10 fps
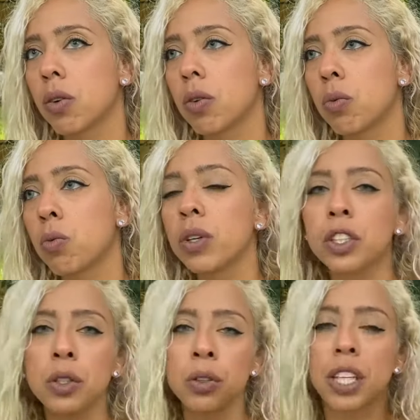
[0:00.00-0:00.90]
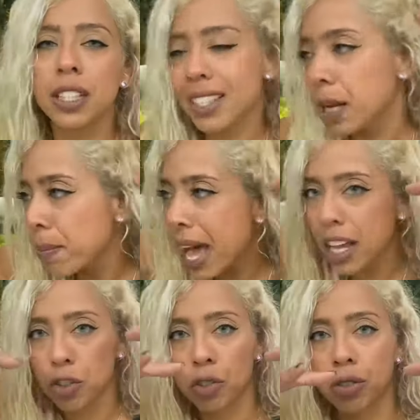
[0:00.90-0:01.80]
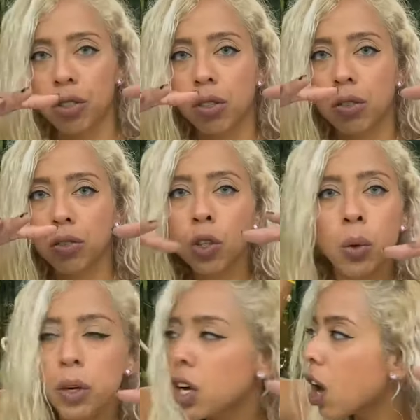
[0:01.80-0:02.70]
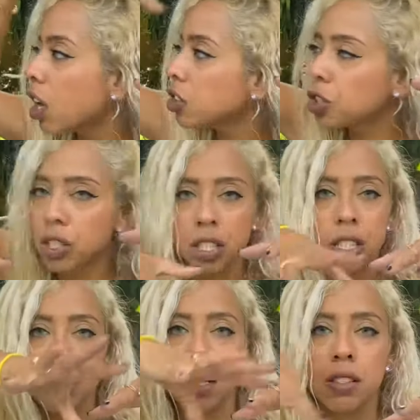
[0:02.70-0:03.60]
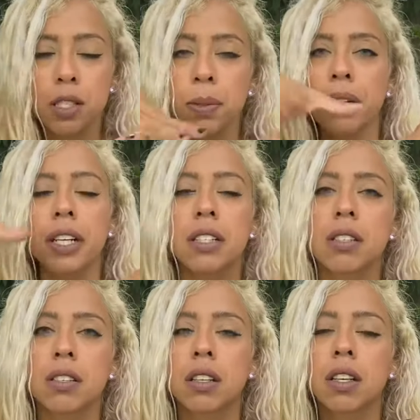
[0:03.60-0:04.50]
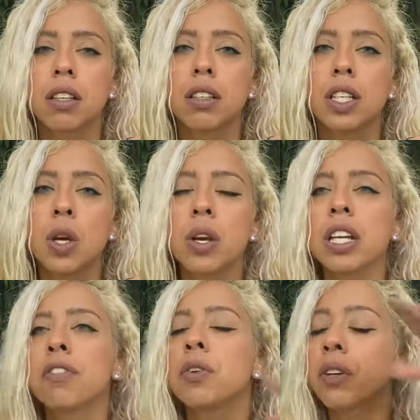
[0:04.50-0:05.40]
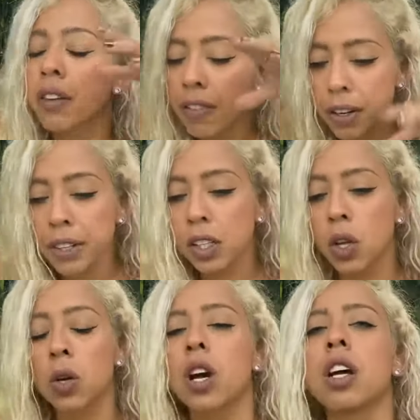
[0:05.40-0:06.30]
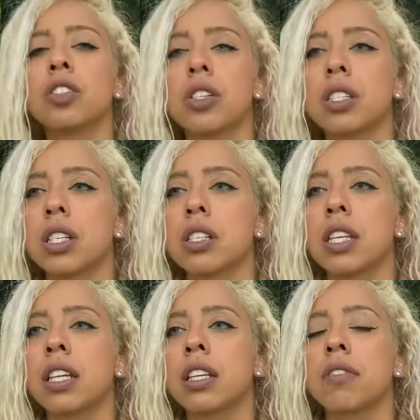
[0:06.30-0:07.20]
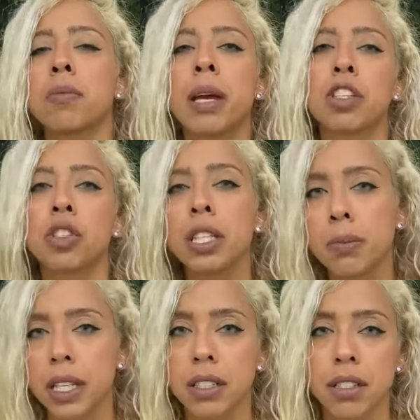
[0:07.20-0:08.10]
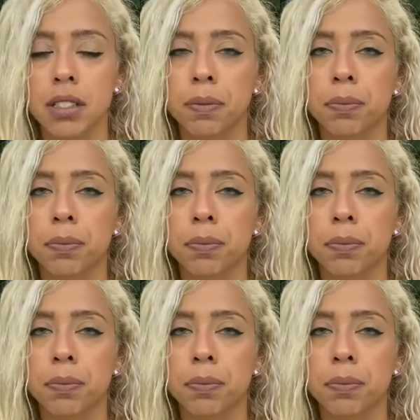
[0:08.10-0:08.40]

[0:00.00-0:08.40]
what do you think is going to match lower consciousness spirits? You know, and if you're in a very low consciousness, it can even match demons.